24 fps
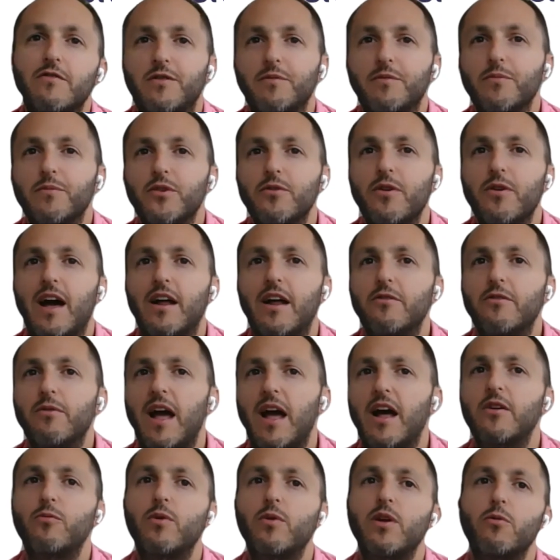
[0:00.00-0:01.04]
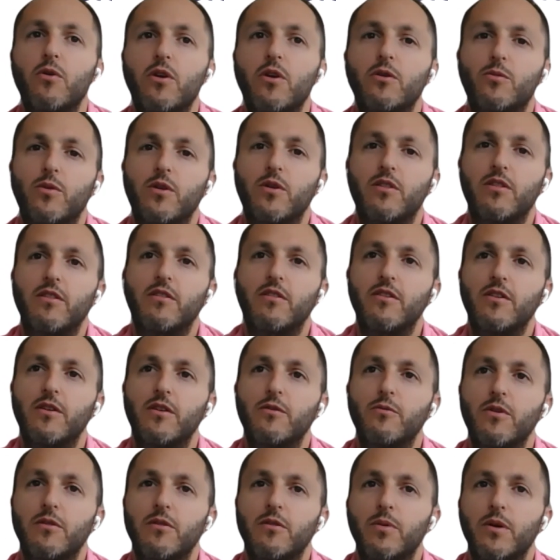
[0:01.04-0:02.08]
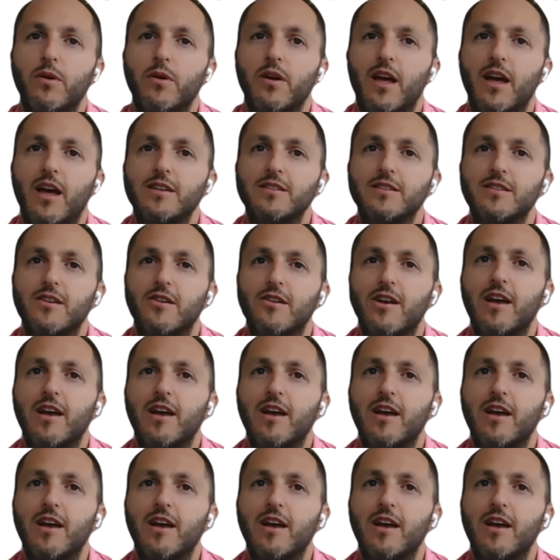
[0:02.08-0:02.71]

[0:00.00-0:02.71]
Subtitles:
from you? How do we work with with Percayso?